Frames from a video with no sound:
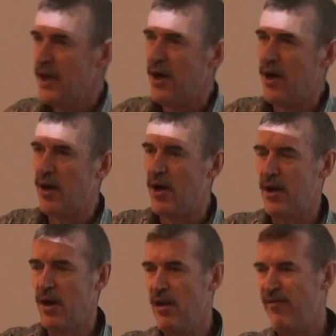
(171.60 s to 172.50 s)

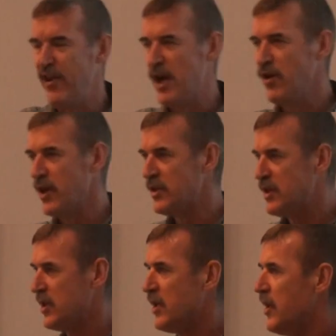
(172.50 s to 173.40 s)
are a
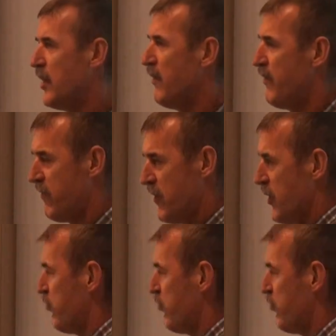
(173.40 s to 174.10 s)
variant of the